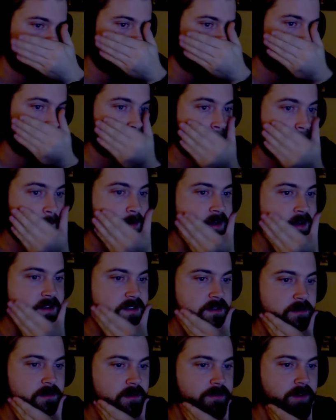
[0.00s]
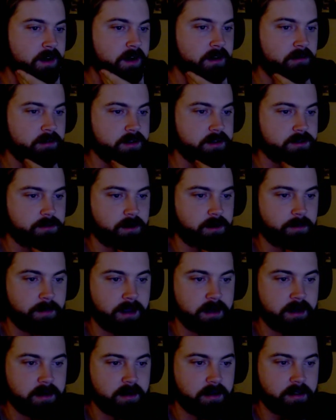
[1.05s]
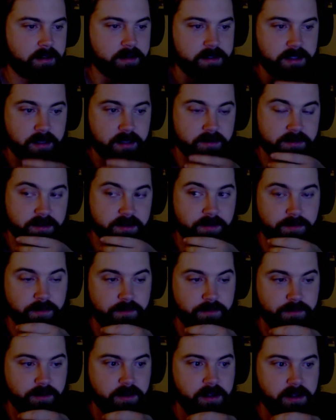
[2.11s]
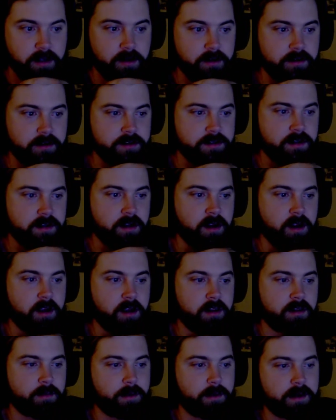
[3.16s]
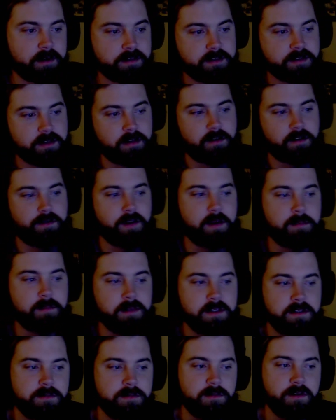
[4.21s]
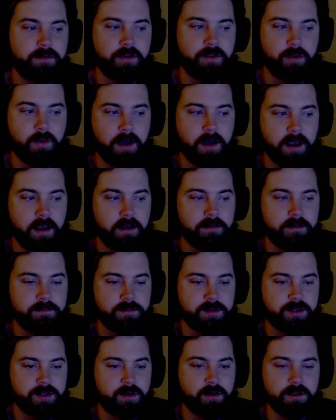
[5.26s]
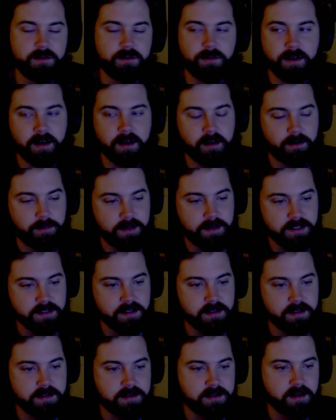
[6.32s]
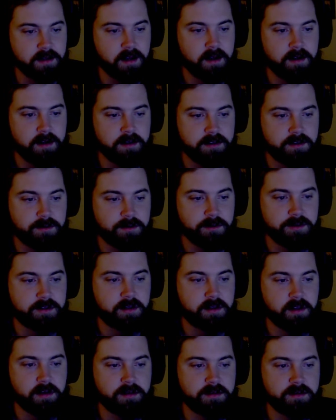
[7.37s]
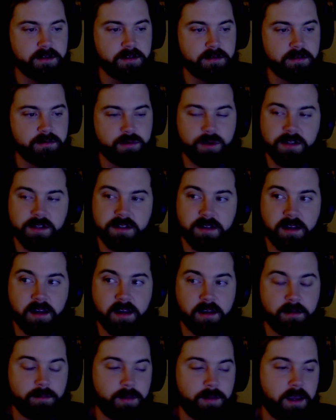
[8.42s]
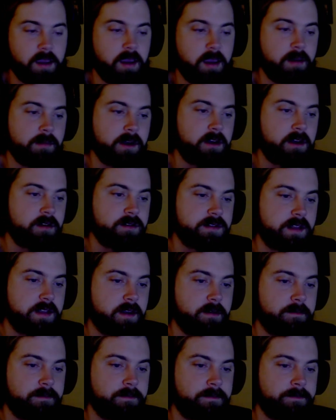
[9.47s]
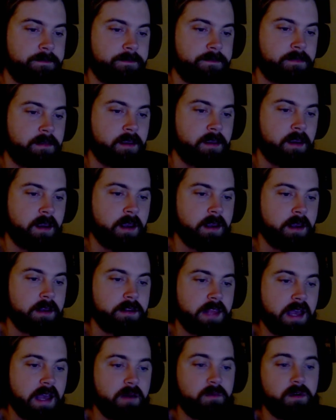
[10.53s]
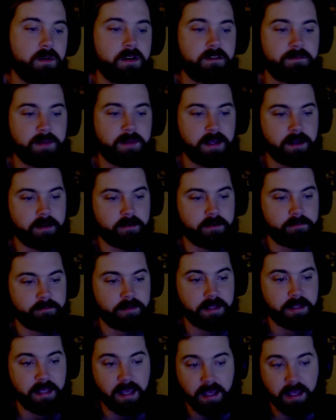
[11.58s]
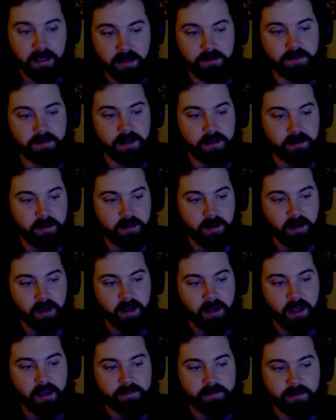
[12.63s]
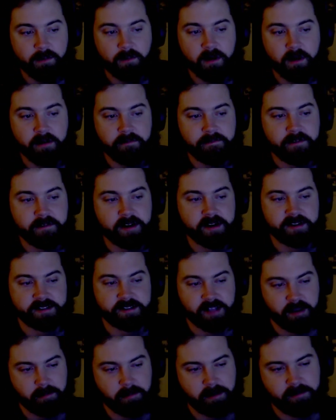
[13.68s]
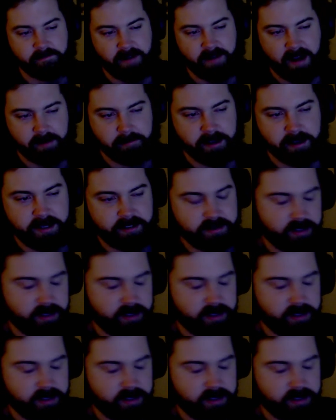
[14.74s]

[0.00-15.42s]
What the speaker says: The mills and refineries were abandoned and the town suffered for years. The miners and their families moved away, stores went out of business, schools closed, and Drisking became a ghost town. That would have been the end of it if it weren't for stubborn families